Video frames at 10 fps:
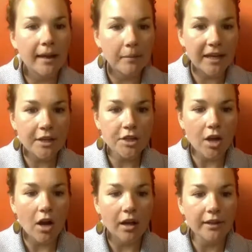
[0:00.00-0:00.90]
image
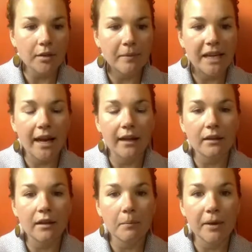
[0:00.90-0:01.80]
on your Meet
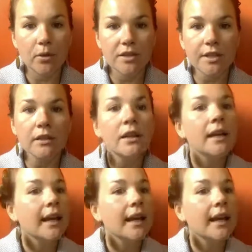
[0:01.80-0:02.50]
Edgar Composer,